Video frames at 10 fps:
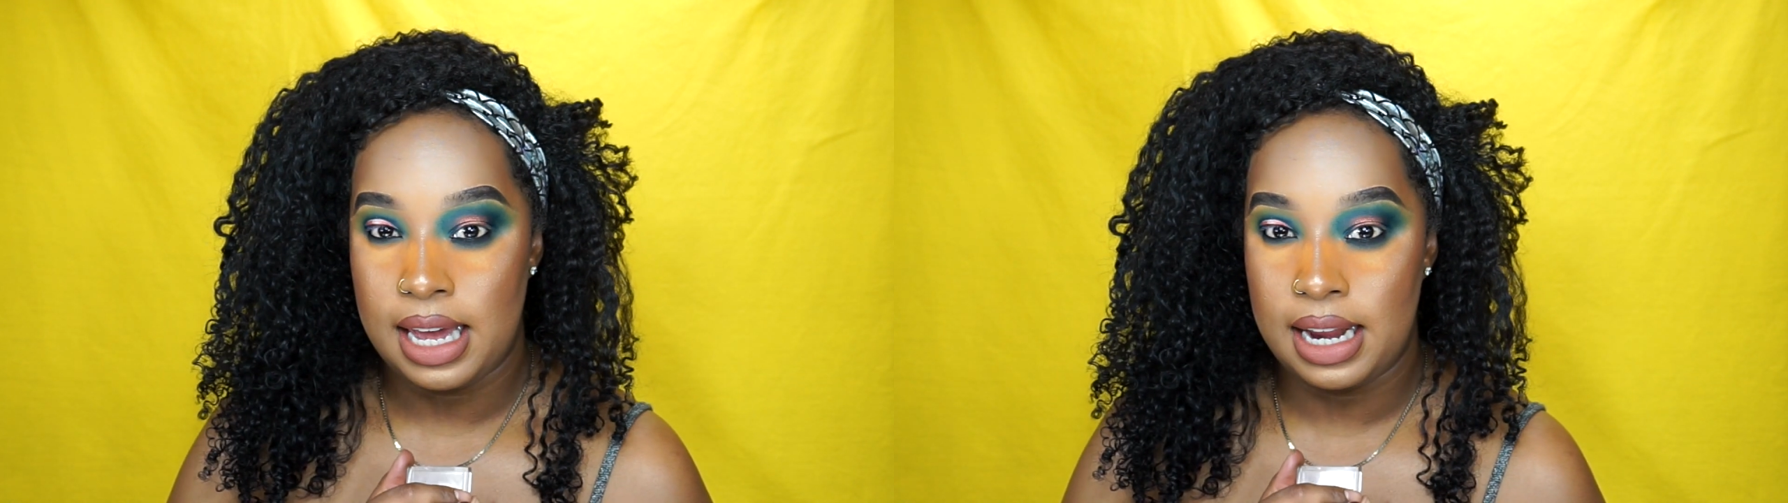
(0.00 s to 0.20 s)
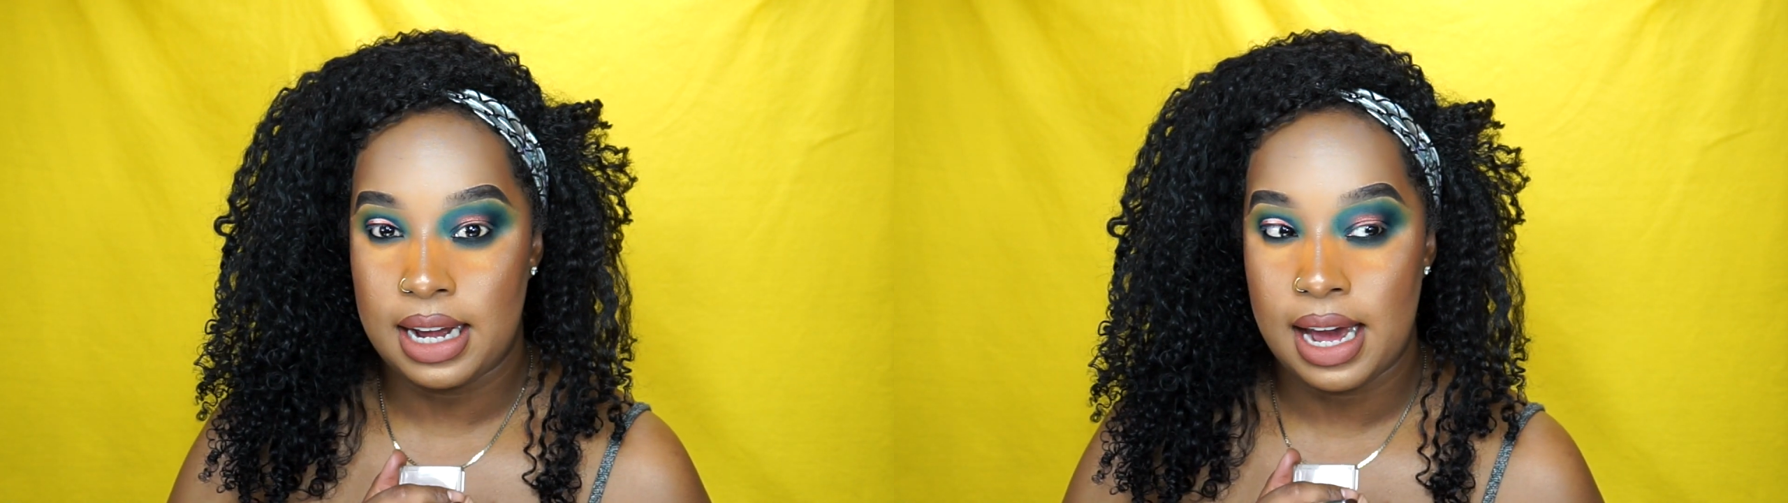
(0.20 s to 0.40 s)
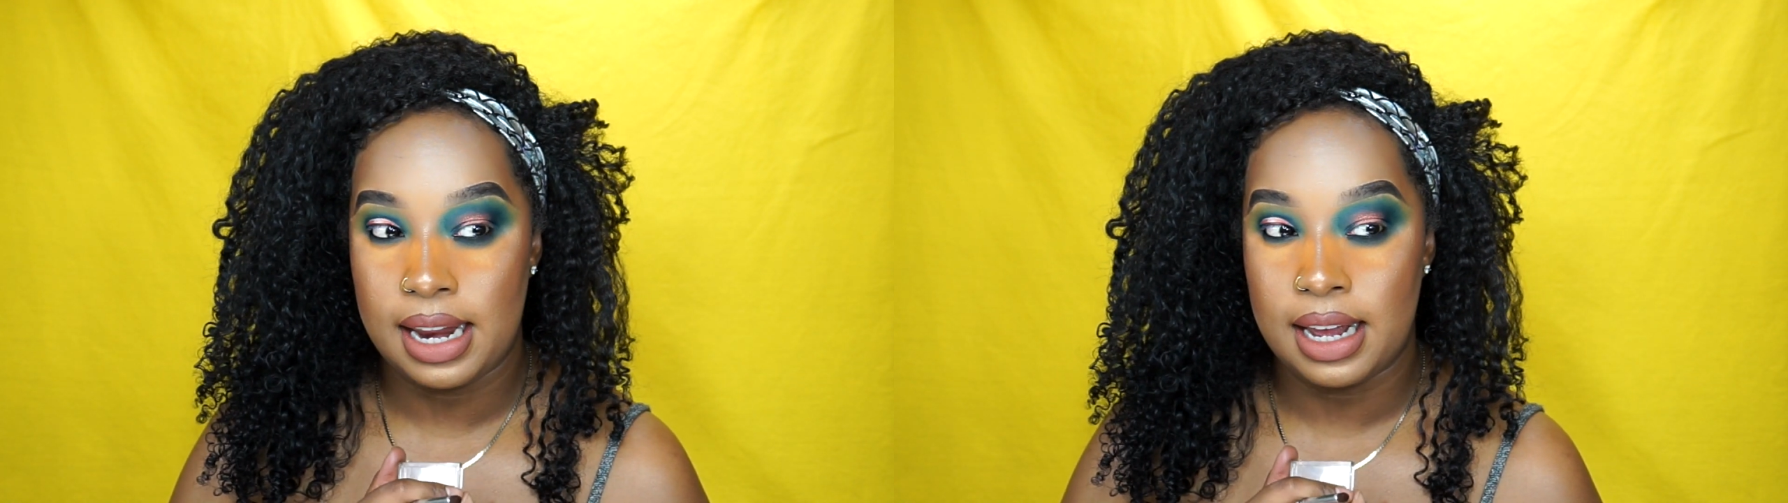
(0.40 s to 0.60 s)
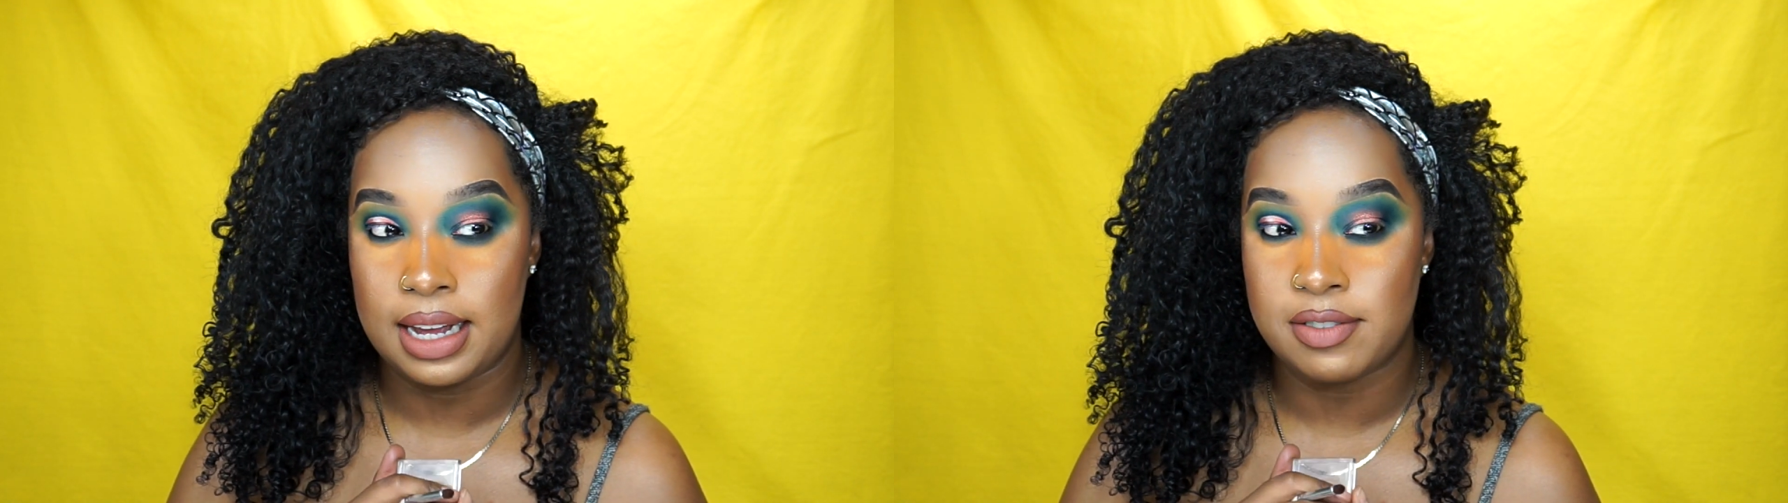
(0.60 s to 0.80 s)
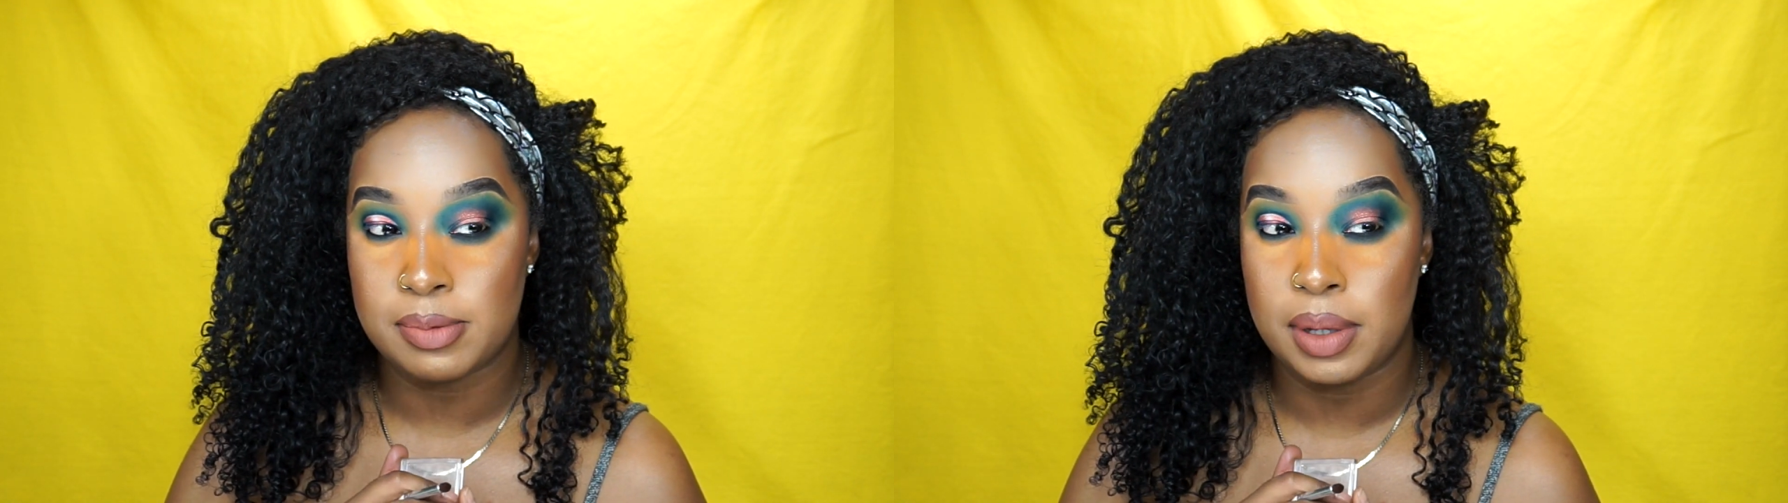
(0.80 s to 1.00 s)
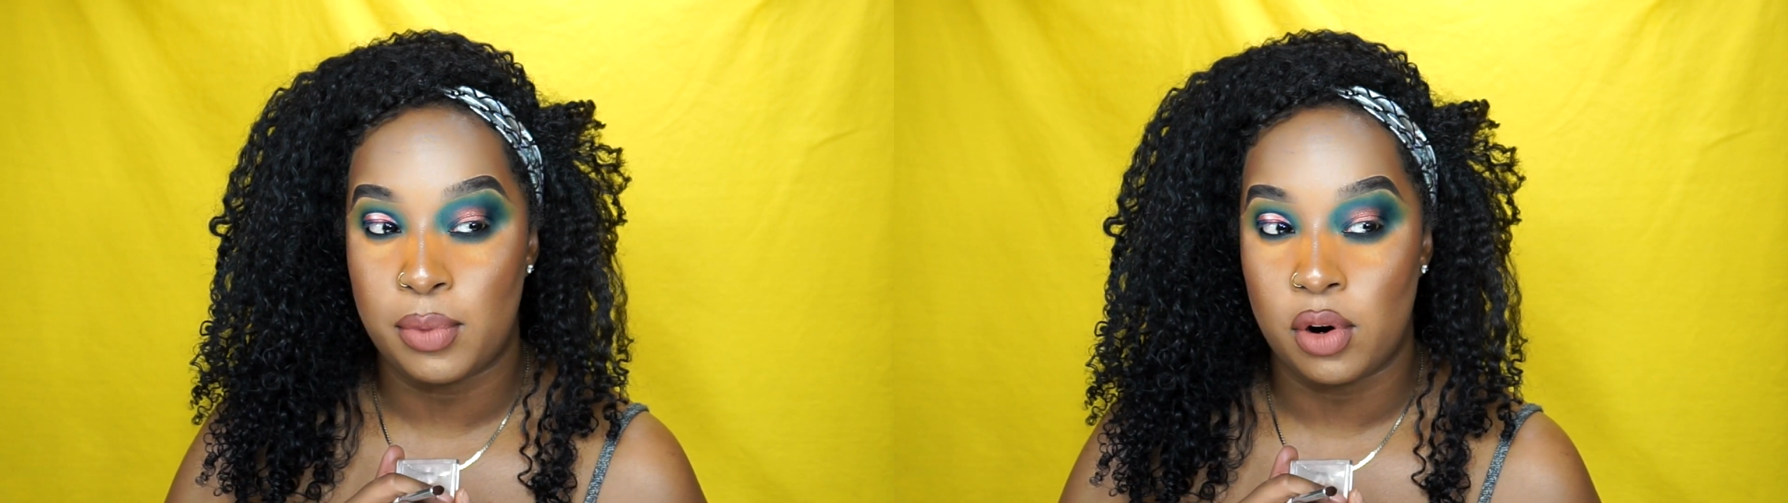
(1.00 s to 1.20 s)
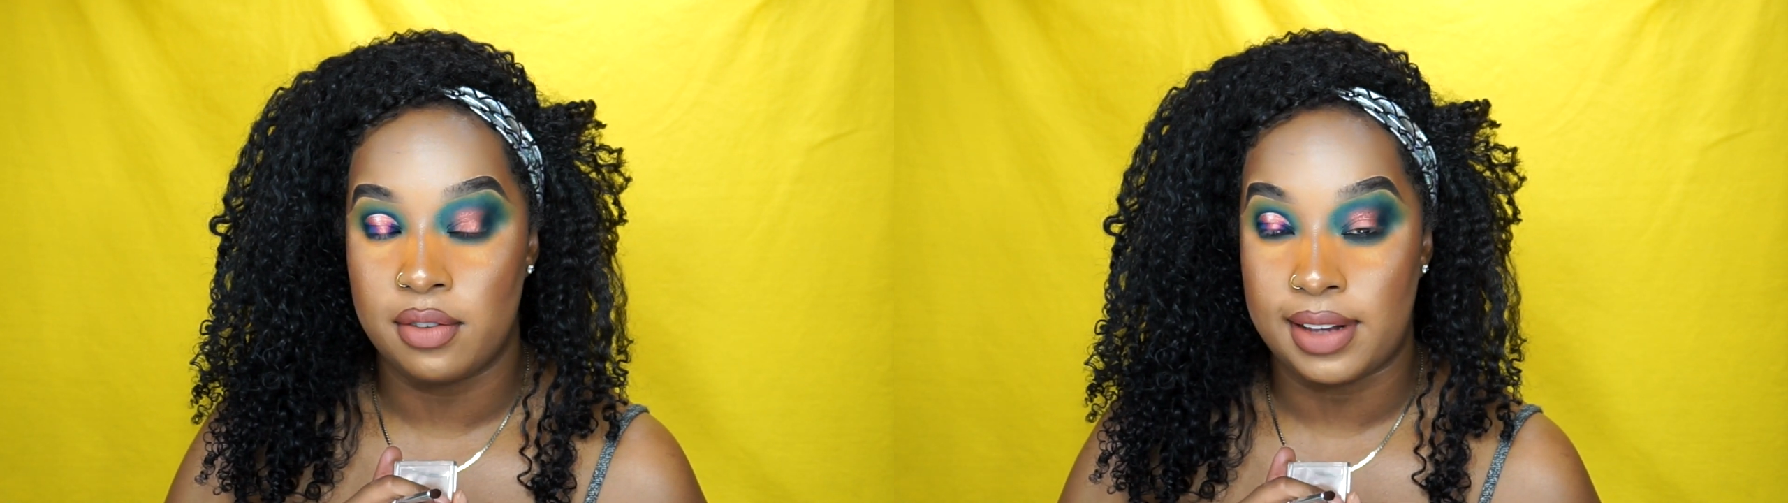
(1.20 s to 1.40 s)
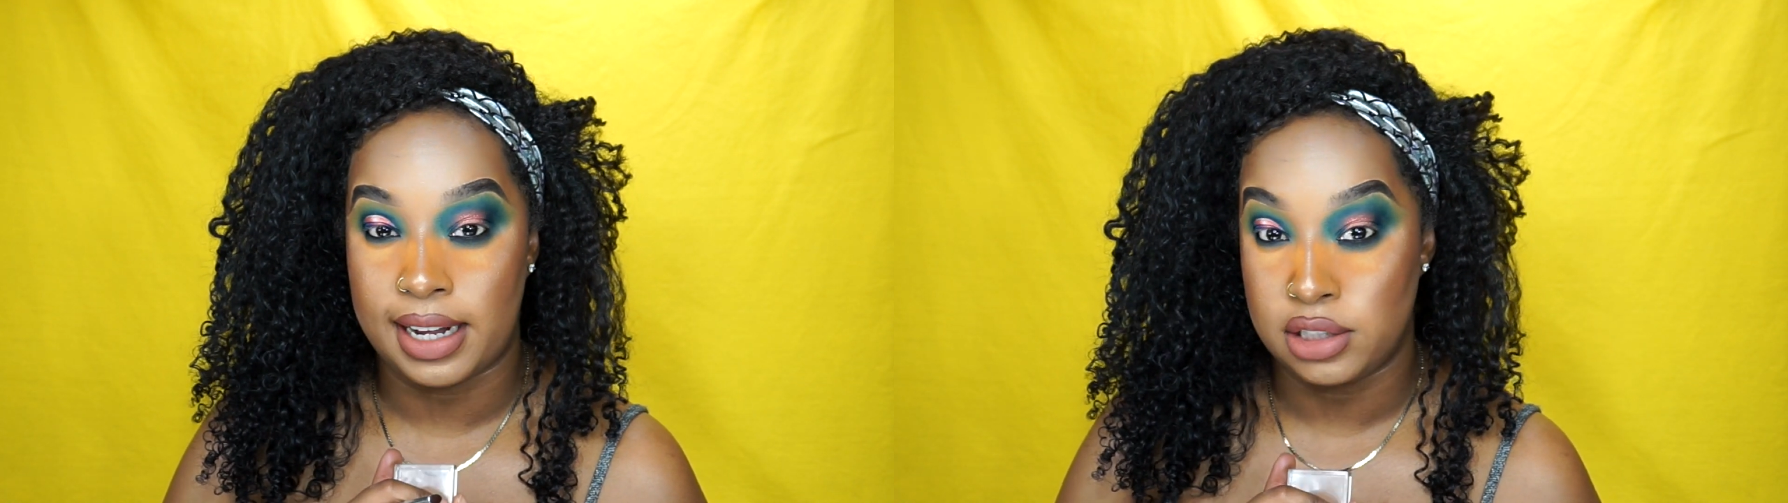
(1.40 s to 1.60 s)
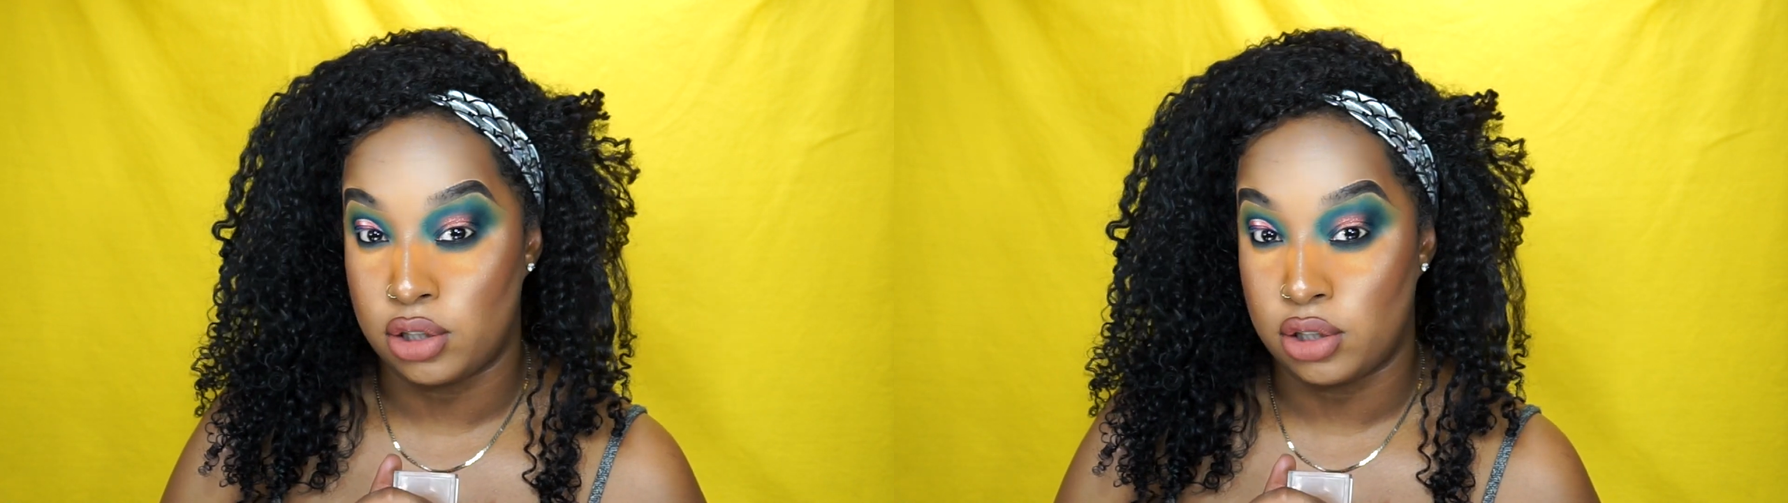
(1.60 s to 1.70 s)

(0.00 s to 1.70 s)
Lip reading: And it gives me more of like a